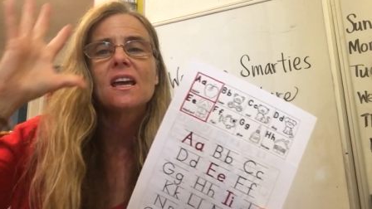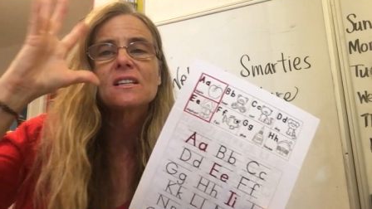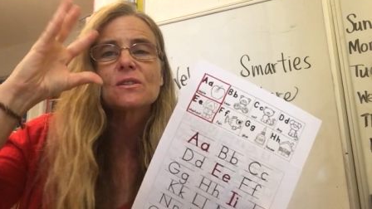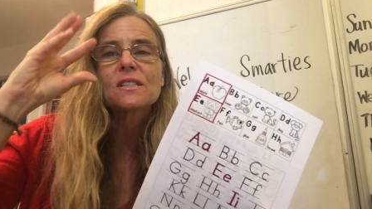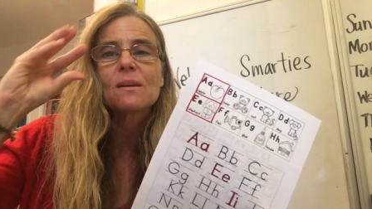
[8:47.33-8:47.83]

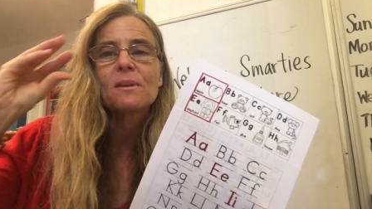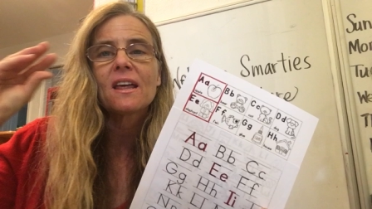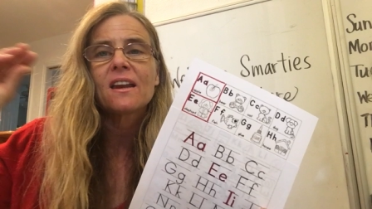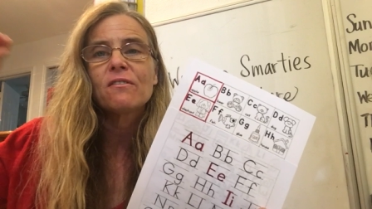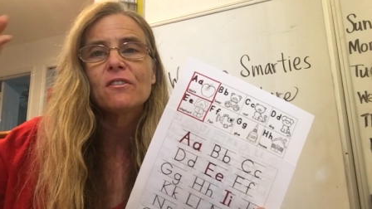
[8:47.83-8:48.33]
and so some of
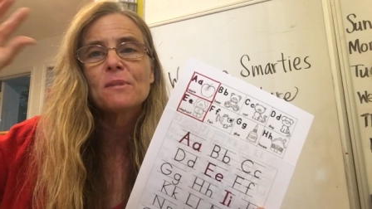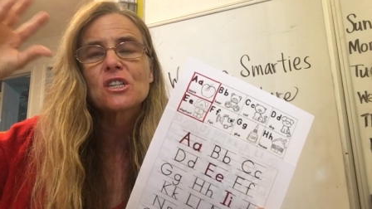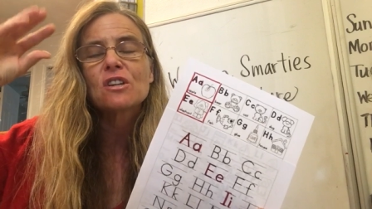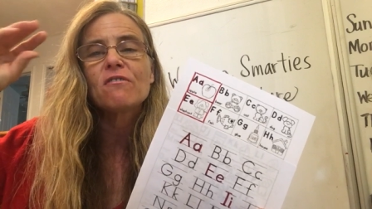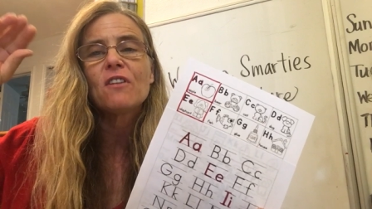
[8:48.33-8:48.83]
that
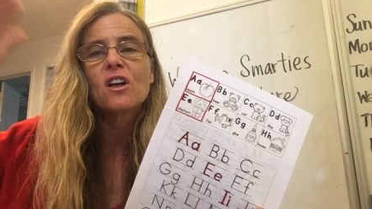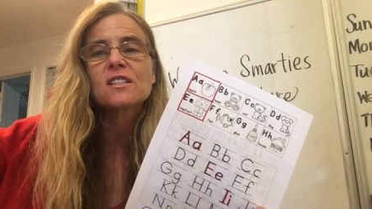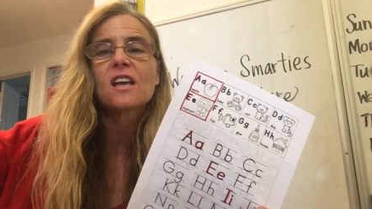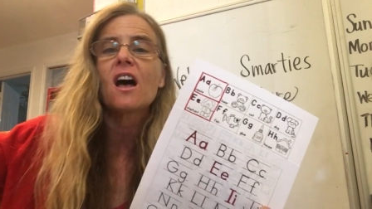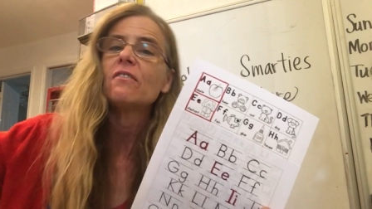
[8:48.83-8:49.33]
information
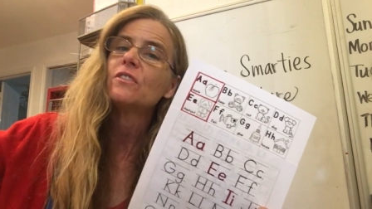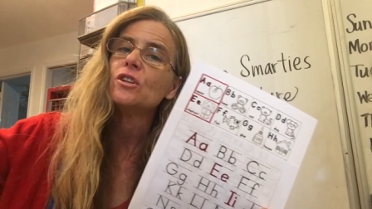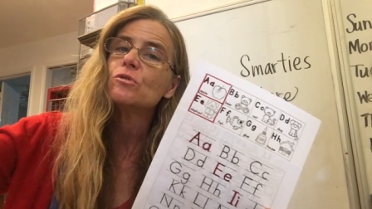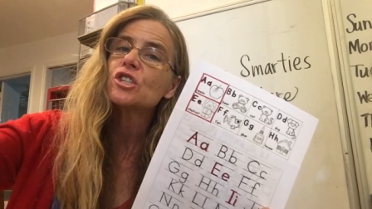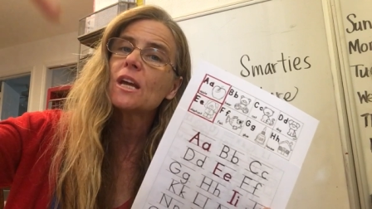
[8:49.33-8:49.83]
falls off,
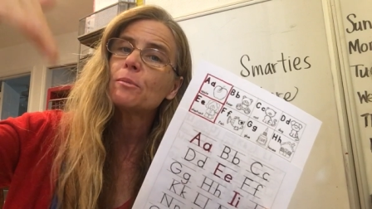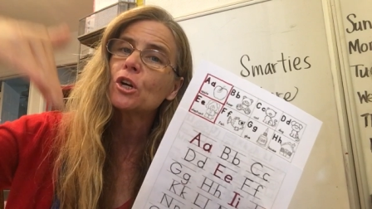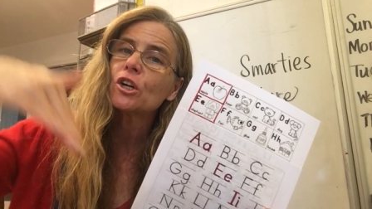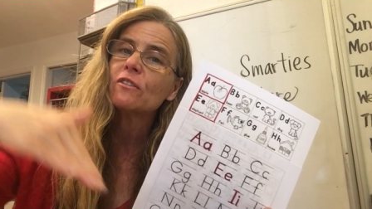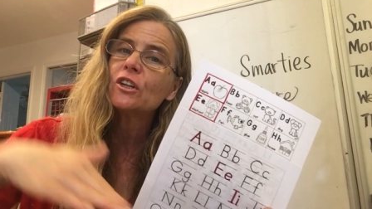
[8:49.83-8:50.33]
U-shaped
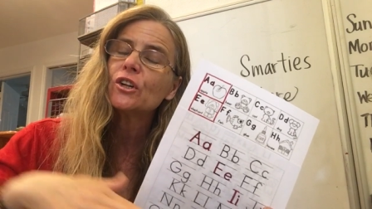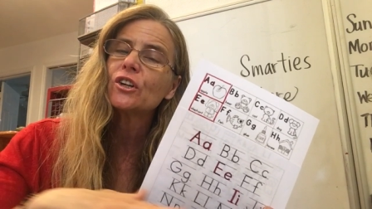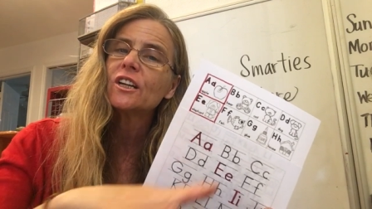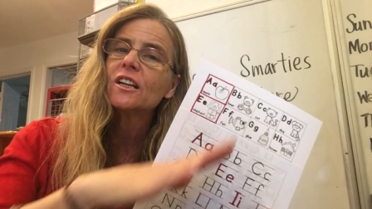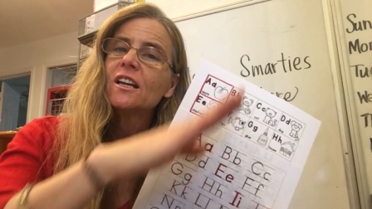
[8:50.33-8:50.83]
curve in
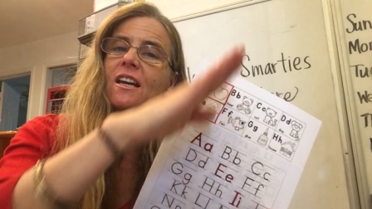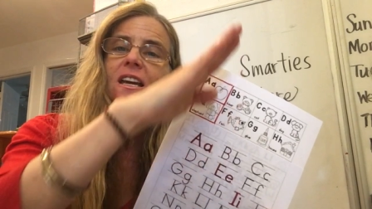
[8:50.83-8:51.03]
learning.